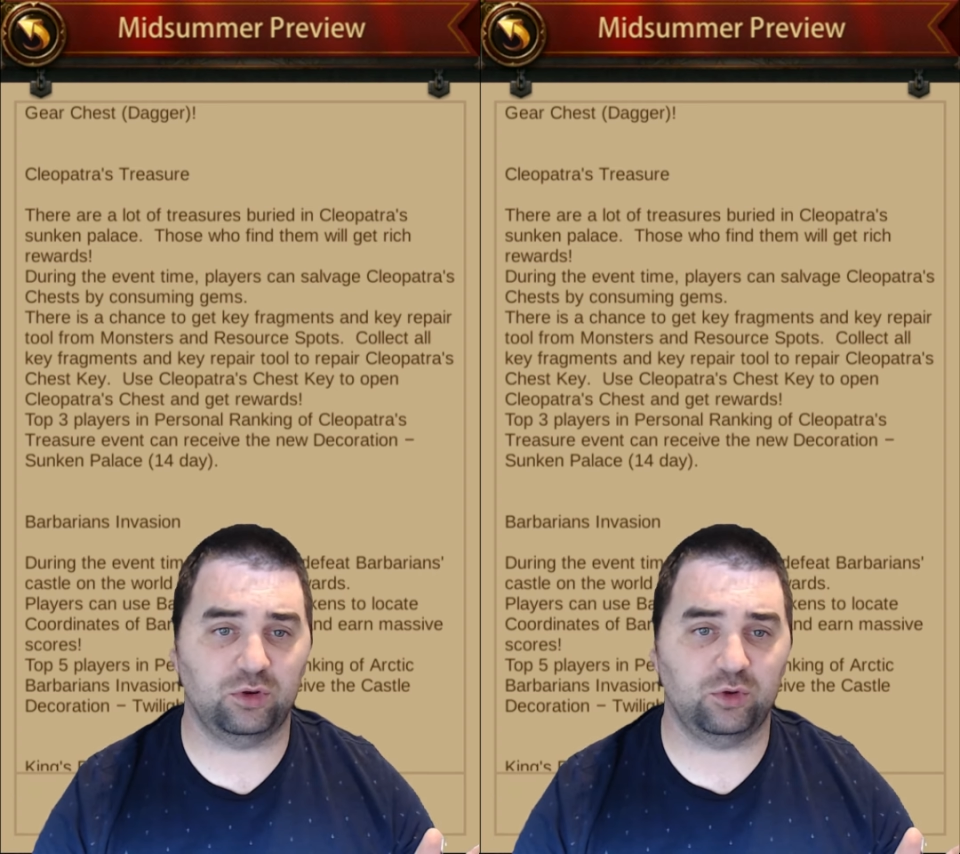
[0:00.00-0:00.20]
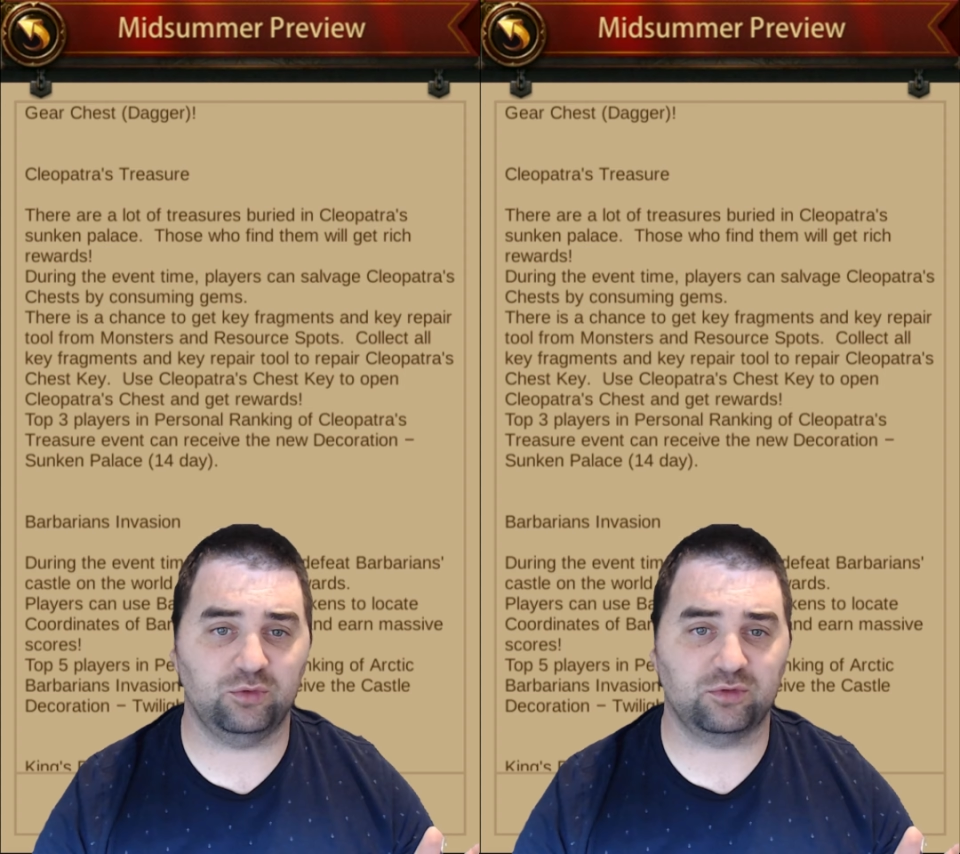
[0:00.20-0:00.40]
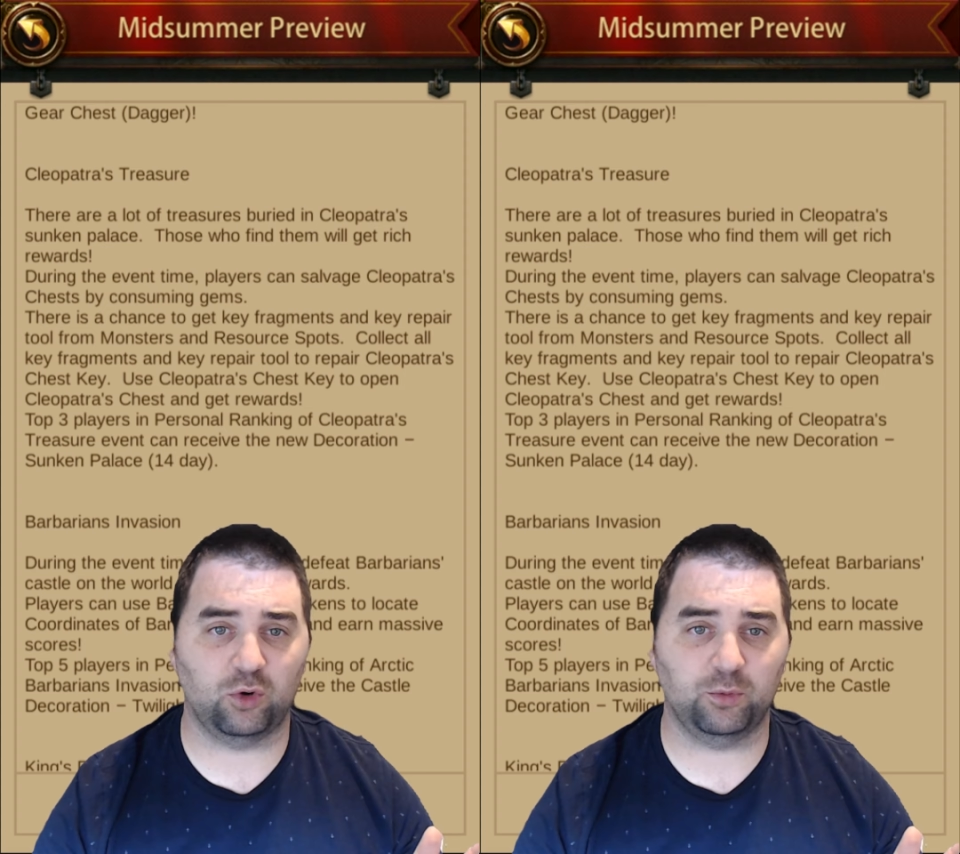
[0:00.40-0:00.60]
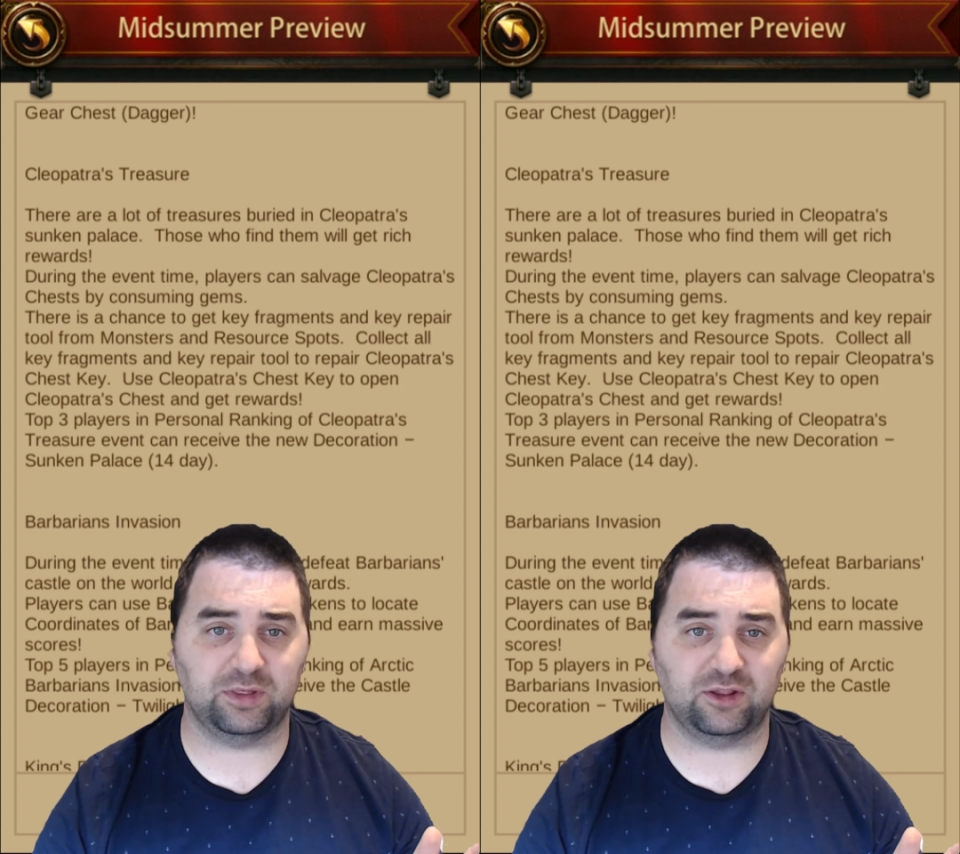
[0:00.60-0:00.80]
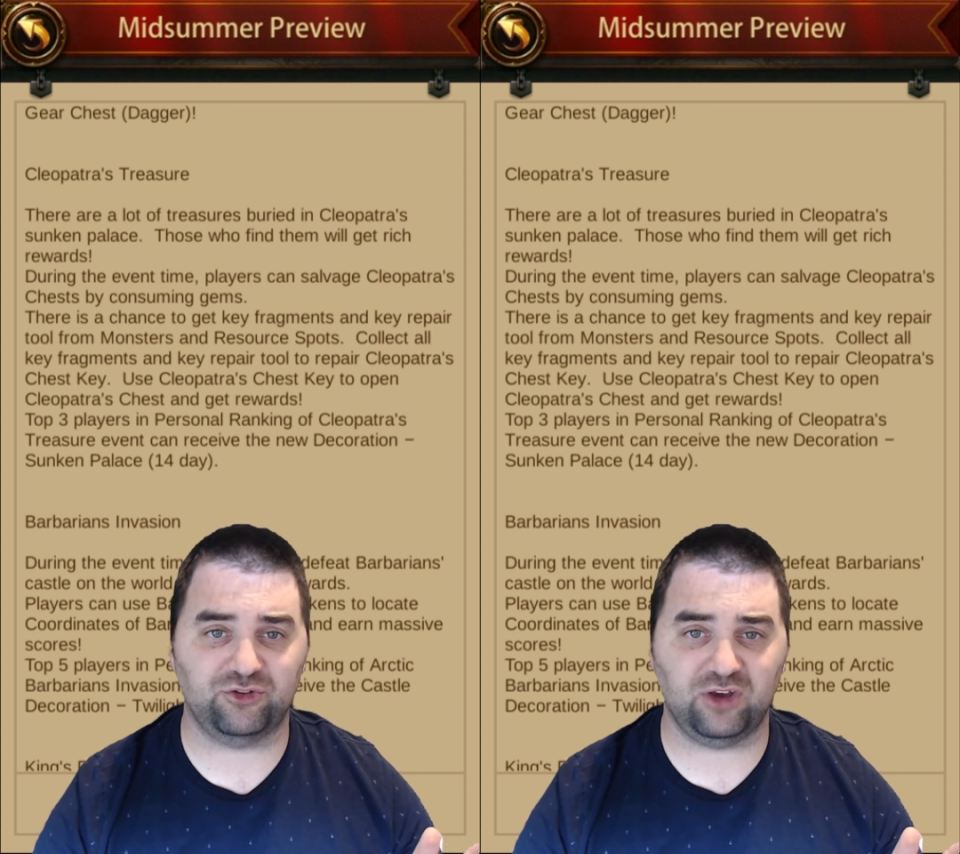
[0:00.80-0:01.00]
use to open
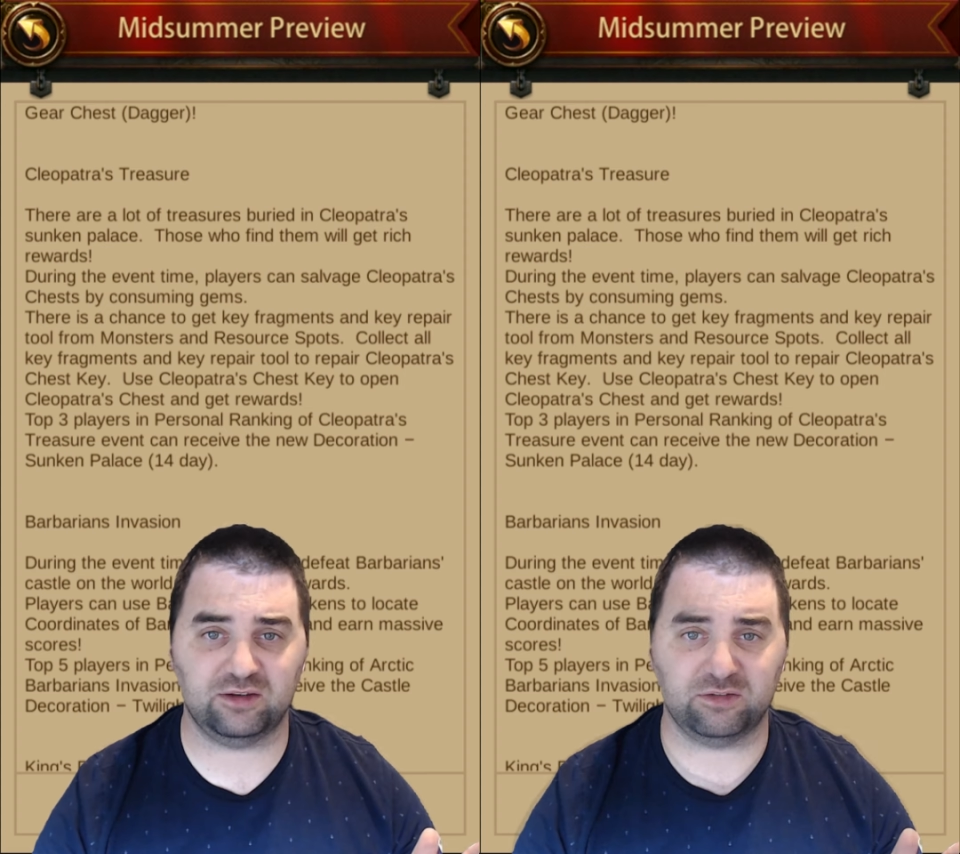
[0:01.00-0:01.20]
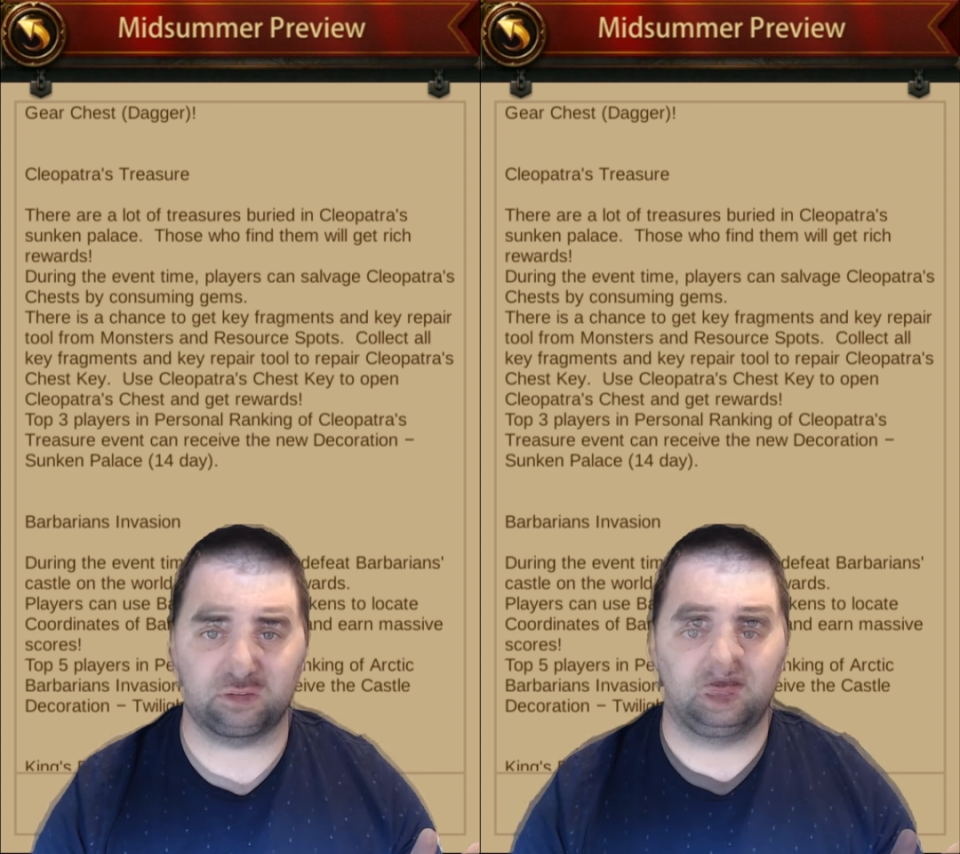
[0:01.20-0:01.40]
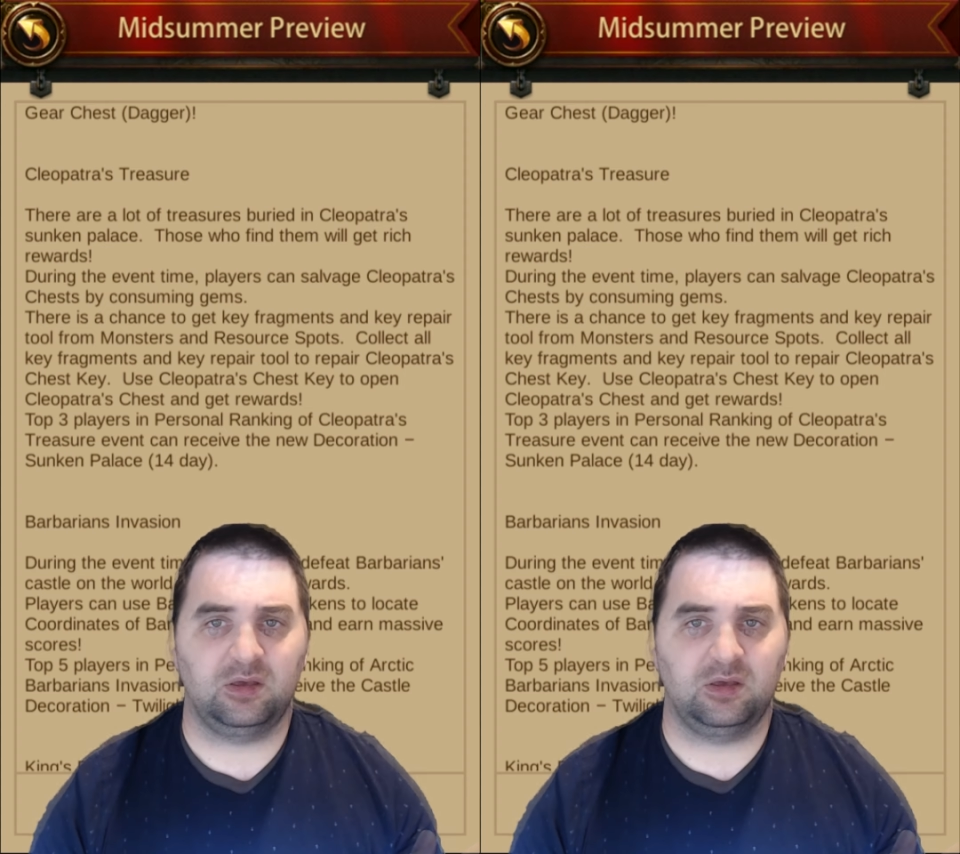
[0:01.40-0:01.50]
the chests.